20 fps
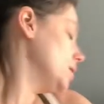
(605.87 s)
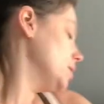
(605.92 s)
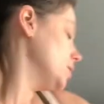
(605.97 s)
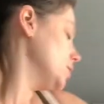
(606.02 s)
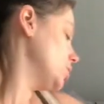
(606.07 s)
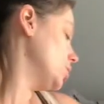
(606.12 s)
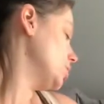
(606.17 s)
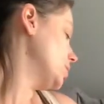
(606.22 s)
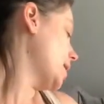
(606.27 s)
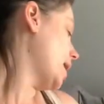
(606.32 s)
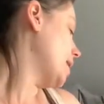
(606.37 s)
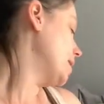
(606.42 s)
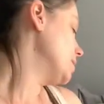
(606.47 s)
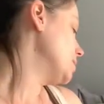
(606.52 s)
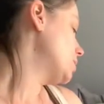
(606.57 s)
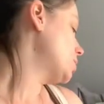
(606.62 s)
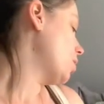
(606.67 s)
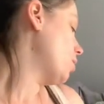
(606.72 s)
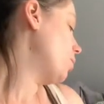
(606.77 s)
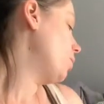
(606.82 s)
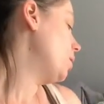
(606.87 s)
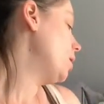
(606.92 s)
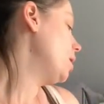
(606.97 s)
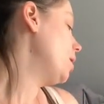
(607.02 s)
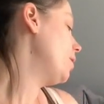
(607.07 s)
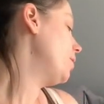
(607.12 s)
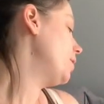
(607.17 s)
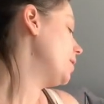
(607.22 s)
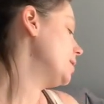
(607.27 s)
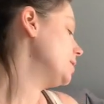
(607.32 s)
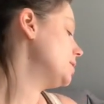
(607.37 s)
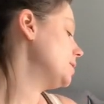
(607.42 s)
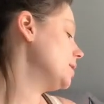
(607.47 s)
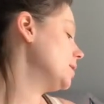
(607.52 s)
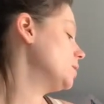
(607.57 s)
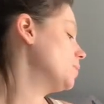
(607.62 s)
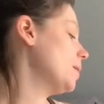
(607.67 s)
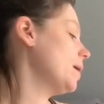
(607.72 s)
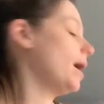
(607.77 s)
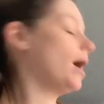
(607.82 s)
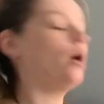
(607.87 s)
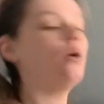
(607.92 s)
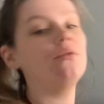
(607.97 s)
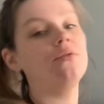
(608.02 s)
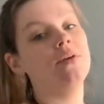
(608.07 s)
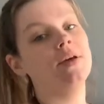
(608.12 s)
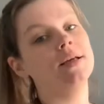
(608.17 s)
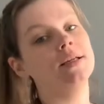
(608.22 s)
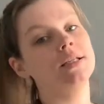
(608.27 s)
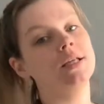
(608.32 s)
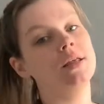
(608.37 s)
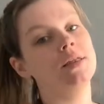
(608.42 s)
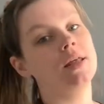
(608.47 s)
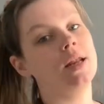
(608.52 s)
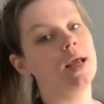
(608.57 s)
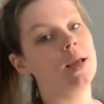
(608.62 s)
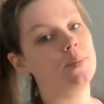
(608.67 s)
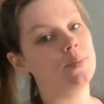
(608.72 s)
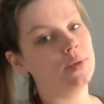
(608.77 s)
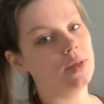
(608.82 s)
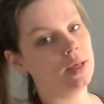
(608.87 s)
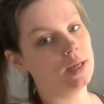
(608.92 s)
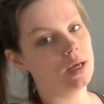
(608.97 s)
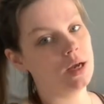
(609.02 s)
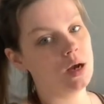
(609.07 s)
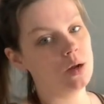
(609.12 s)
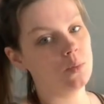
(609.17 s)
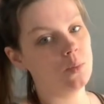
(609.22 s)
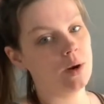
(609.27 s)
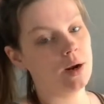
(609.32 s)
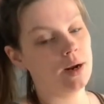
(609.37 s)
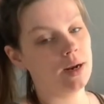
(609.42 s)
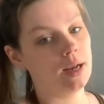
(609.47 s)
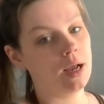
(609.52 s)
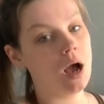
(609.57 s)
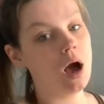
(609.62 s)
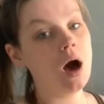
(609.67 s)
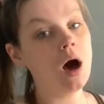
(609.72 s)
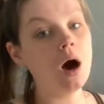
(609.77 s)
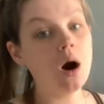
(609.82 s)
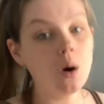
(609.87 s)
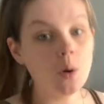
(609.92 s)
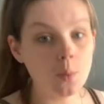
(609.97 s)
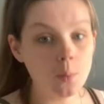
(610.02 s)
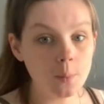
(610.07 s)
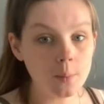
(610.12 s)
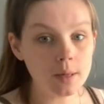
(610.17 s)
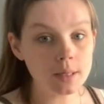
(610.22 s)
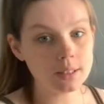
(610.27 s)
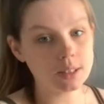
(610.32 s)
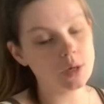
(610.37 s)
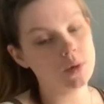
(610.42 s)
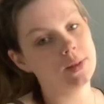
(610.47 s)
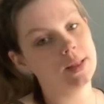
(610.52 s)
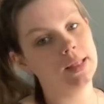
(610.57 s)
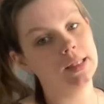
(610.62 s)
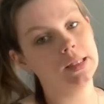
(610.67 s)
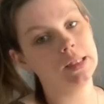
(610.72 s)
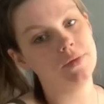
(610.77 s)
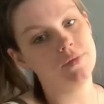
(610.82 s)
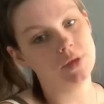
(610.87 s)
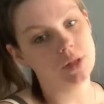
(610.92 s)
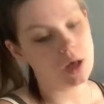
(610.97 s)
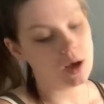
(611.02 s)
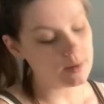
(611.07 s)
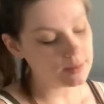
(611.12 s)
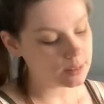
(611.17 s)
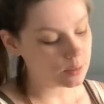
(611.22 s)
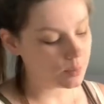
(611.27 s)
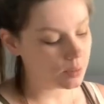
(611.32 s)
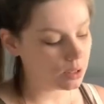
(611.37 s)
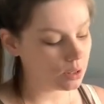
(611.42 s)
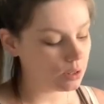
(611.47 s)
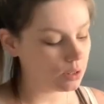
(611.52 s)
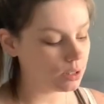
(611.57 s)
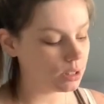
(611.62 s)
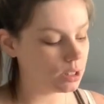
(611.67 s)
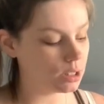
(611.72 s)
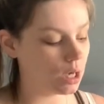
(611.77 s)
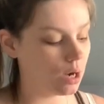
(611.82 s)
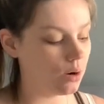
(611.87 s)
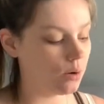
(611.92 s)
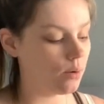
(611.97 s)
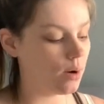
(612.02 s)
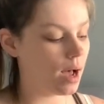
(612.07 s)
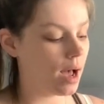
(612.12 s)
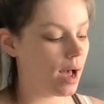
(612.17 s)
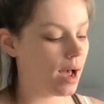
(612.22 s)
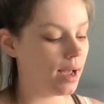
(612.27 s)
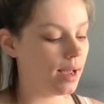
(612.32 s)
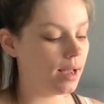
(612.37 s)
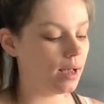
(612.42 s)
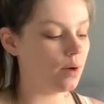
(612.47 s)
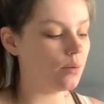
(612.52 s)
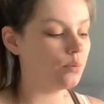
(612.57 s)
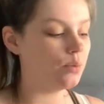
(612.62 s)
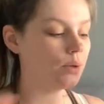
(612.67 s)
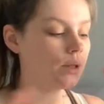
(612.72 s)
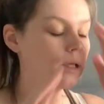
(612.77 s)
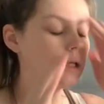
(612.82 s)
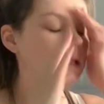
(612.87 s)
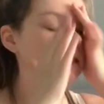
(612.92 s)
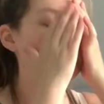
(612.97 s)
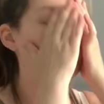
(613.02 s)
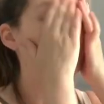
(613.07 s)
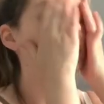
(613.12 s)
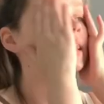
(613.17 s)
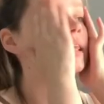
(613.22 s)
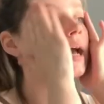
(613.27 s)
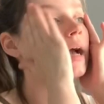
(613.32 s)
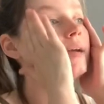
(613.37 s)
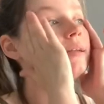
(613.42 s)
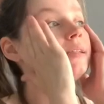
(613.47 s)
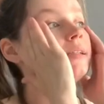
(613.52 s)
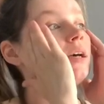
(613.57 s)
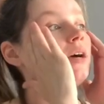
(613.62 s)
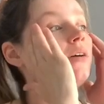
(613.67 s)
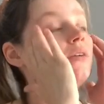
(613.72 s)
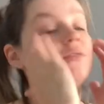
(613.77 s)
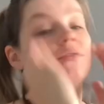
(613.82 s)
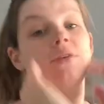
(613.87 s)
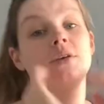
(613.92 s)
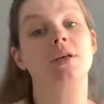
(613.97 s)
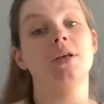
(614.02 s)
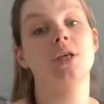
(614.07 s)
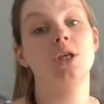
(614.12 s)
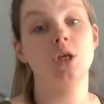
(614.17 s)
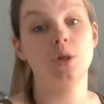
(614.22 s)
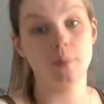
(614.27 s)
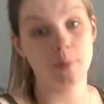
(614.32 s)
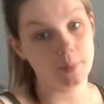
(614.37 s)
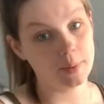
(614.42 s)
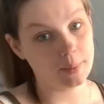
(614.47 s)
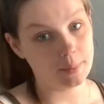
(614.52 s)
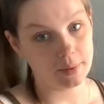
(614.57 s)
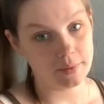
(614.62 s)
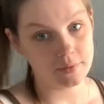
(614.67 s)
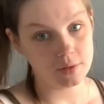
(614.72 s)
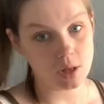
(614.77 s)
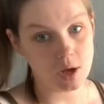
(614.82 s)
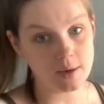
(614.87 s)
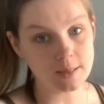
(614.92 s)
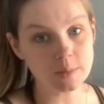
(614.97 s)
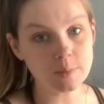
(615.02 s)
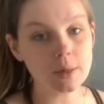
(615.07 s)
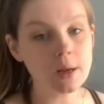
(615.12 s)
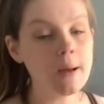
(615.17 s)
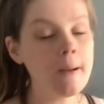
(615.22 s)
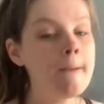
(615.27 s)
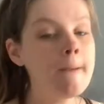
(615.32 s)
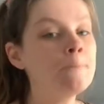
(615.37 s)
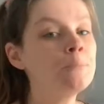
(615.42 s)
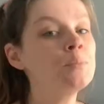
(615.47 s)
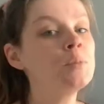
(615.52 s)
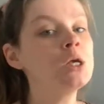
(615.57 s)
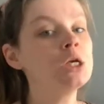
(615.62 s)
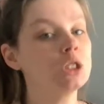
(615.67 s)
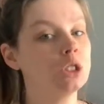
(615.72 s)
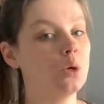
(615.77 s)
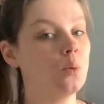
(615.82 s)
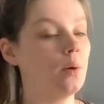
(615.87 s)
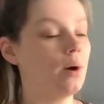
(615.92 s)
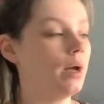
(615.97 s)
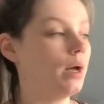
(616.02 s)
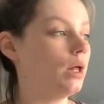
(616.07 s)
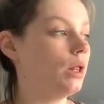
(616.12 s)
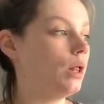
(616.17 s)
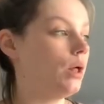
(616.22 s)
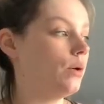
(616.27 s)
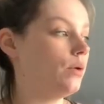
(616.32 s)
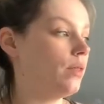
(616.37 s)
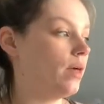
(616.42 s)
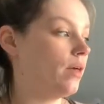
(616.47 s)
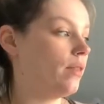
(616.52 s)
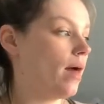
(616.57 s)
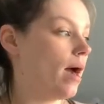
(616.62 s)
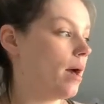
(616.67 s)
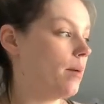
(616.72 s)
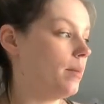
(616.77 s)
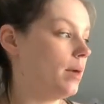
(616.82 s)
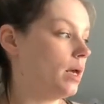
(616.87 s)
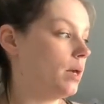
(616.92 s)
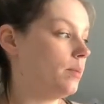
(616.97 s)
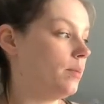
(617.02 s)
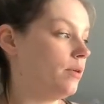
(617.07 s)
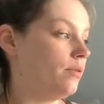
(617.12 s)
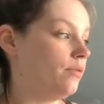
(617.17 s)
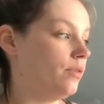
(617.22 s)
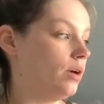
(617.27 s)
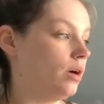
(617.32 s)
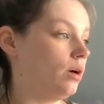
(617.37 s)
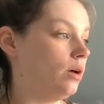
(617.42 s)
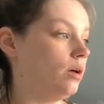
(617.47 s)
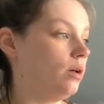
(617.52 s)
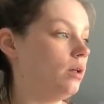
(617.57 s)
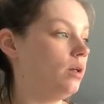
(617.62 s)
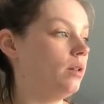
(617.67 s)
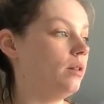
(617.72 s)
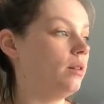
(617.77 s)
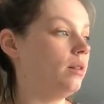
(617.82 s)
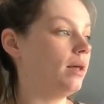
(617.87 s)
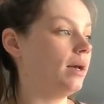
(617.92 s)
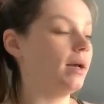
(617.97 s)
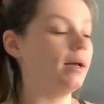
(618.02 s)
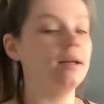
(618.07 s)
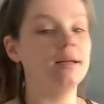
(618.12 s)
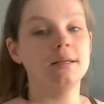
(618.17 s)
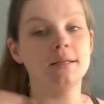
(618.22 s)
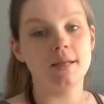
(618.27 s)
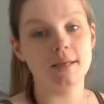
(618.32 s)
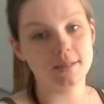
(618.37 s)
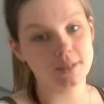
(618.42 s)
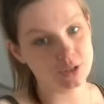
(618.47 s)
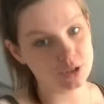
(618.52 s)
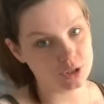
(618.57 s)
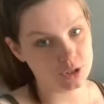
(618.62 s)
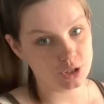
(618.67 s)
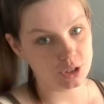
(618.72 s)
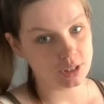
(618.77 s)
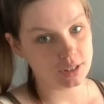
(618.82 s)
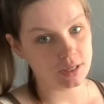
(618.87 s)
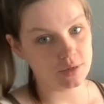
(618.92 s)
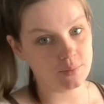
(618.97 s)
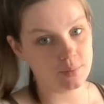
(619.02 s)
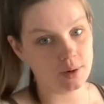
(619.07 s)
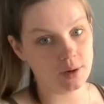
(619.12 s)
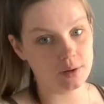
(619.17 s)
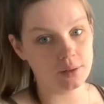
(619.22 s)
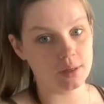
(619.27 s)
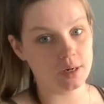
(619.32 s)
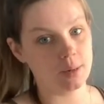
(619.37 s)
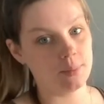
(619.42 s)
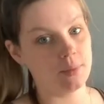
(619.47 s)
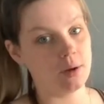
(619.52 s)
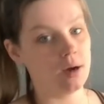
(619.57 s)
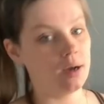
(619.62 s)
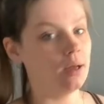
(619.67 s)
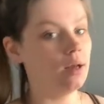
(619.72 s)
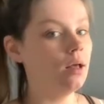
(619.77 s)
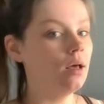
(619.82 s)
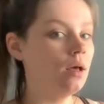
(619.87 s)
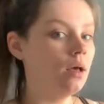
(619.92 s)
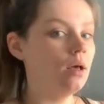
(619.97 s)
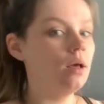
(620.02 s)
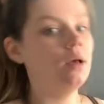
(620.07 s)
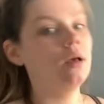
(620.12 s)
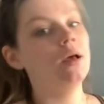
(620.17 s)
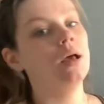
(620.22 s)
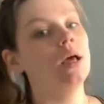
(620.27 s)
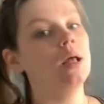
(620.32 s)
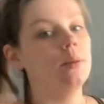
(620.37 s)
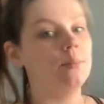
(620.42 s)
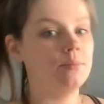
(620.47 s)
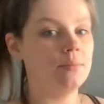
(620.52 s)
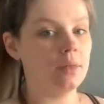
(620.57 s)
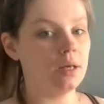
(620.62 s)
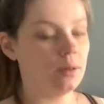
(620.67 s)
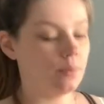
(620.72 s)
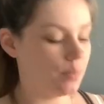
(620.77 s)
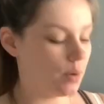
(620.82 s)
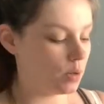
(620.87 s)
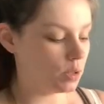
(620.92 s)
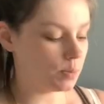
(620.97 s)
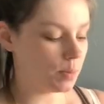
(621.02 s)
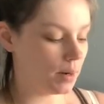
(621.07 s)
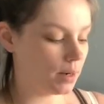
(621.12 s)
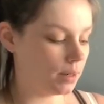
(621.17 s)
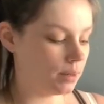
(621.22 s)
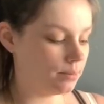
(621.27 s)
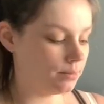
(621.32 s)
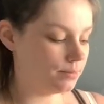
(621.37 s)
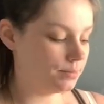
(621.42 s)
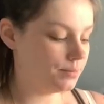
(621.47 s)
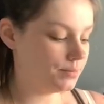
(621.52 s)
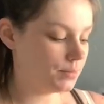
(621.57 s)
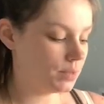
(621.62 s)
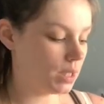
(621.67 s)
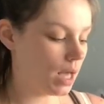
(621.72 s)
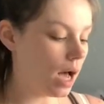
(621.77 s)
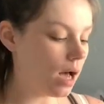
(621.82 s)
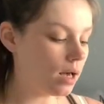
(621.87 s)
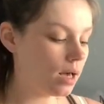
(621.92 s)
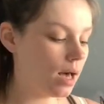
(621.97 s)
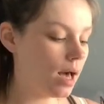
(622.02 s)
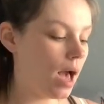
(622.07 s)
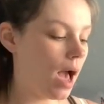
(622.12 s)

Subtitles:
So there's that. So this is my outfit that I am planning on wearing home. So like leaving the hospital. So I really like the idea of feeling human when I'm leaving the hospital. So wearing clothing that make me feel like I didn't necessarily just give birth and I'm not in like postpartum yuck.